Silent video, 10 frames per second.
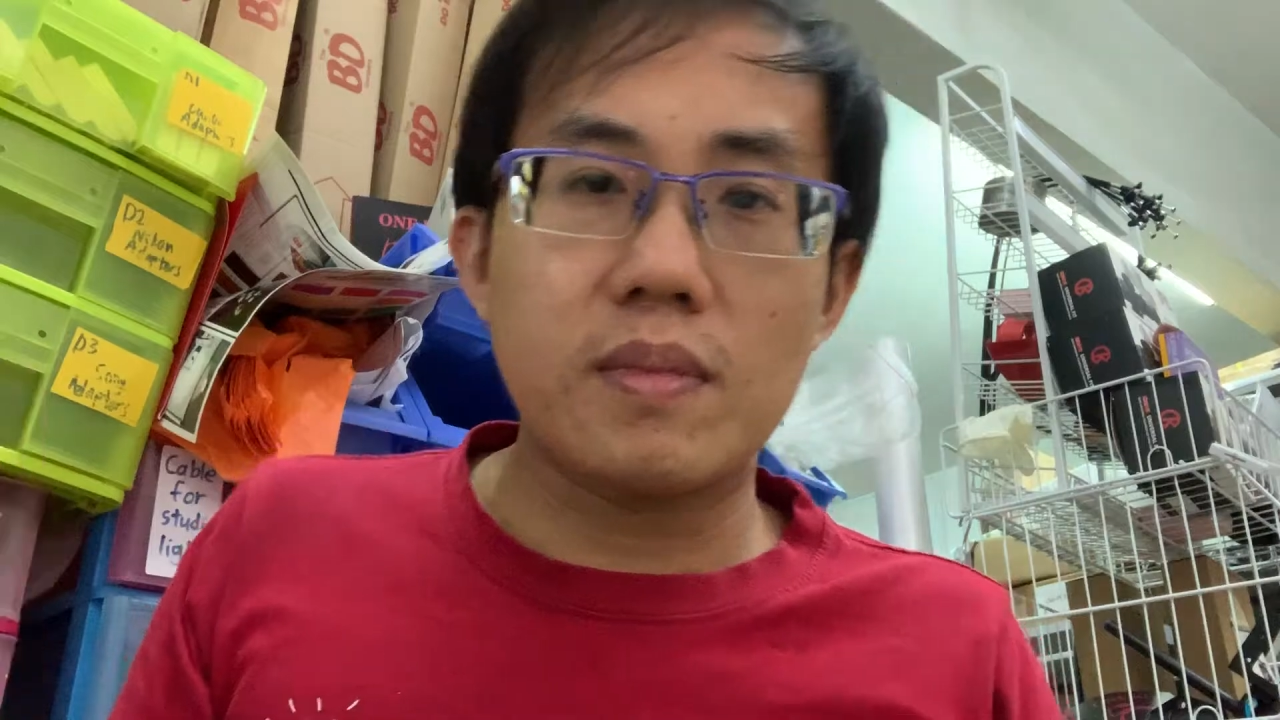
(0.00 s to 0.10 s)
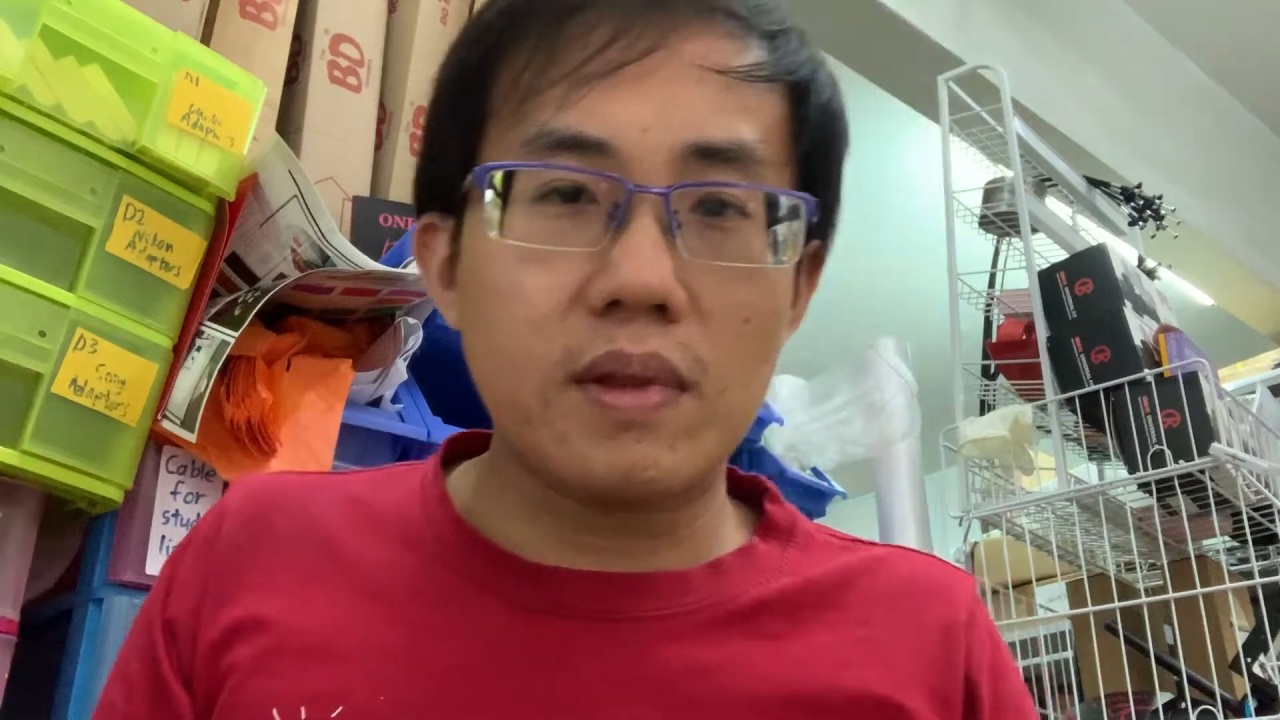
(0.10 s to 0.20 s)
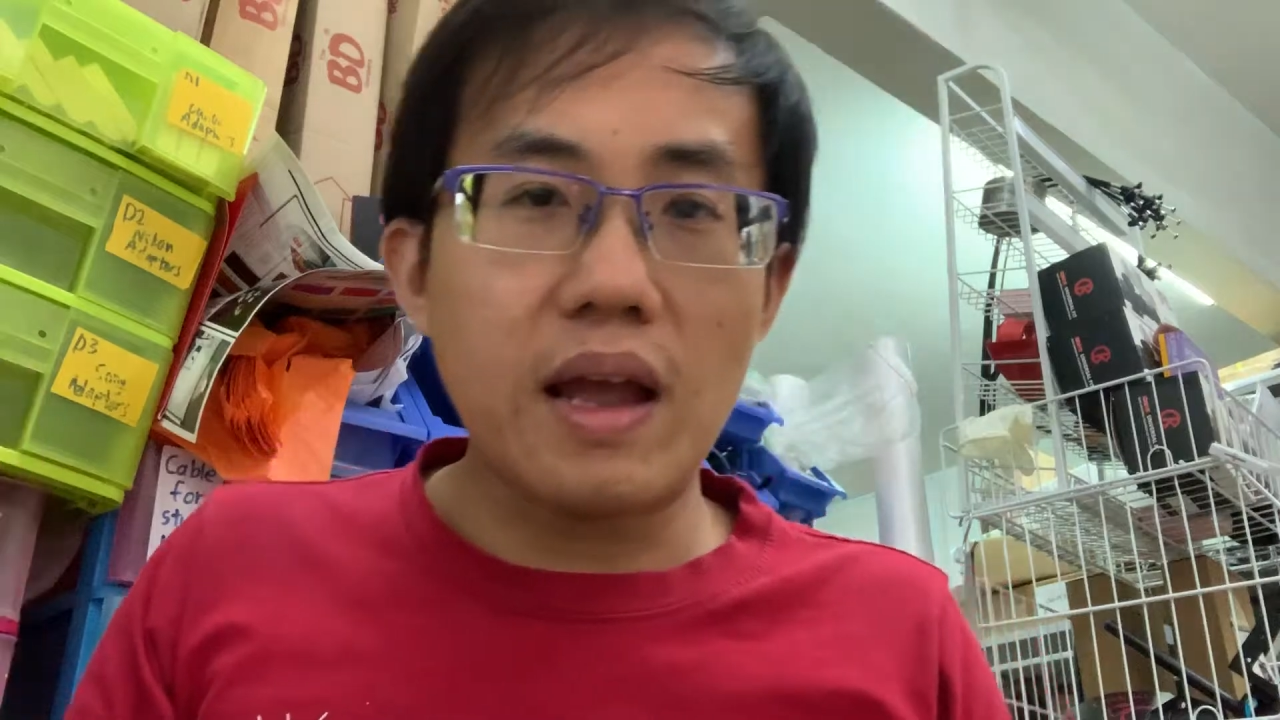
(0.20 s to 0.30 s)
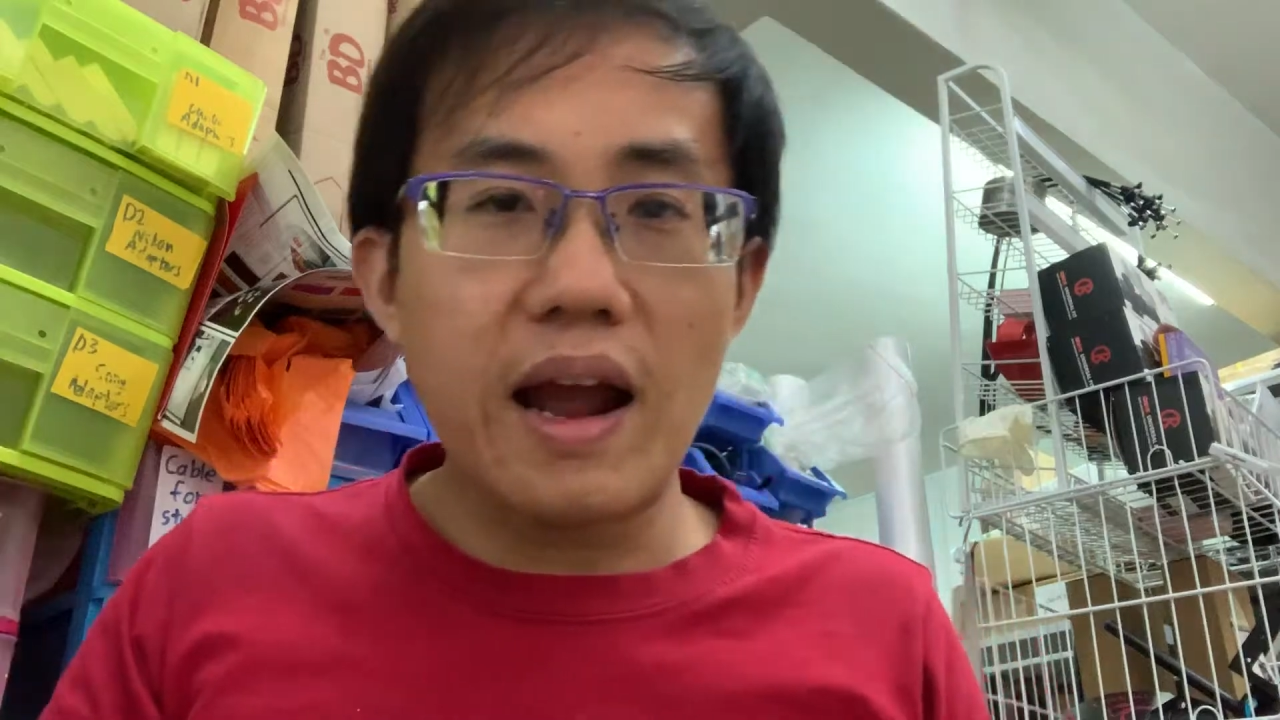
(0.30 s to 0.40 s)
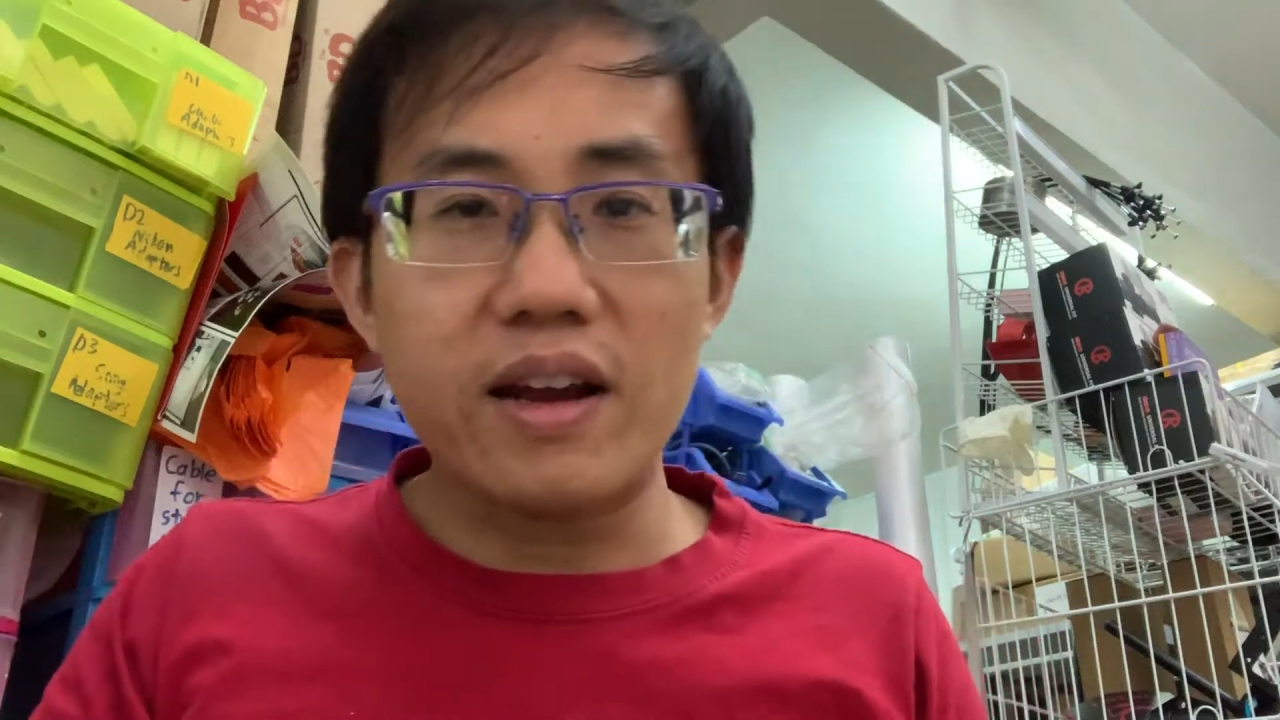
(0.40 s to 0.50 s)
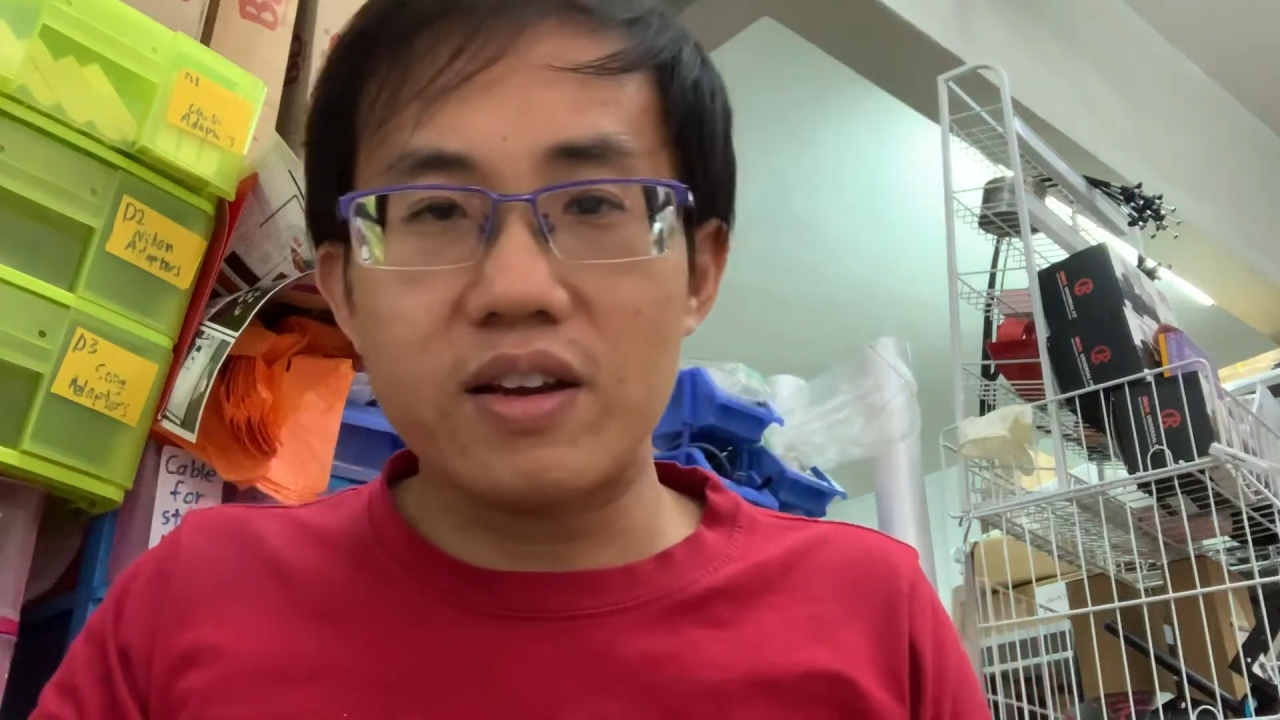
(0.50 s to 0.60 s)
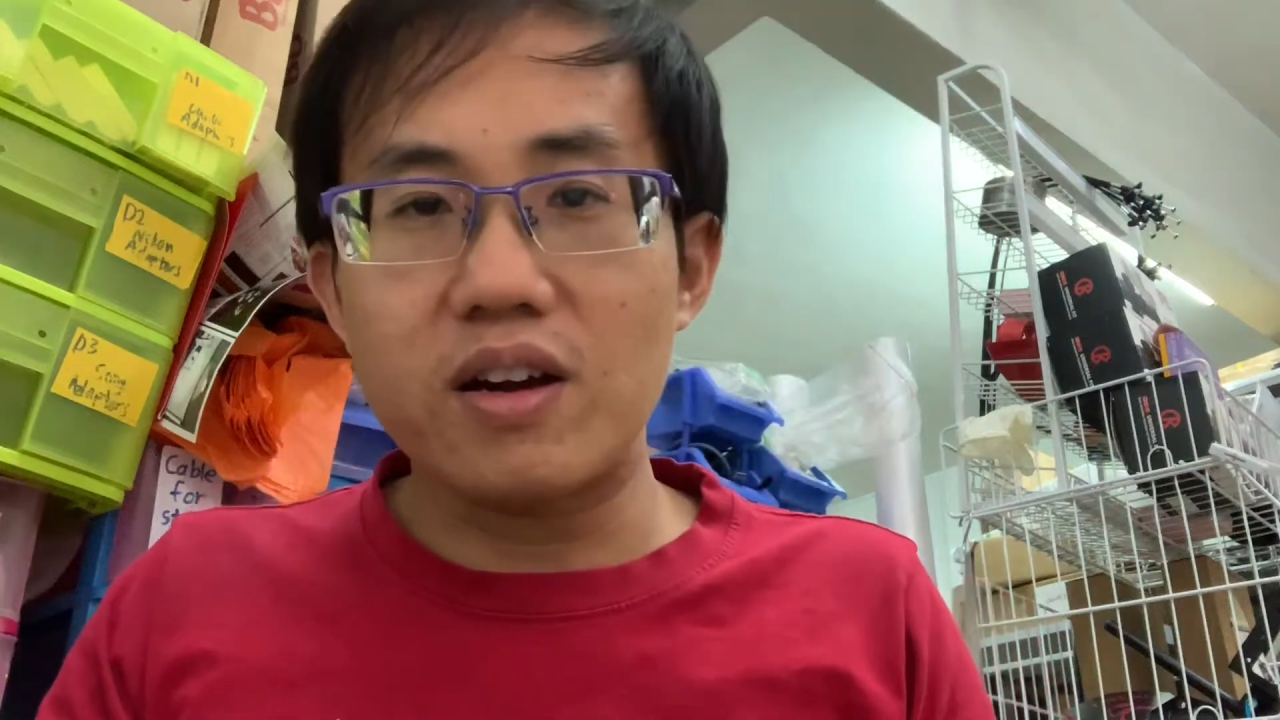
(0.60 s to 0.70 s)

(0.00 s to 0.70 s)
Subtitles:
Hi,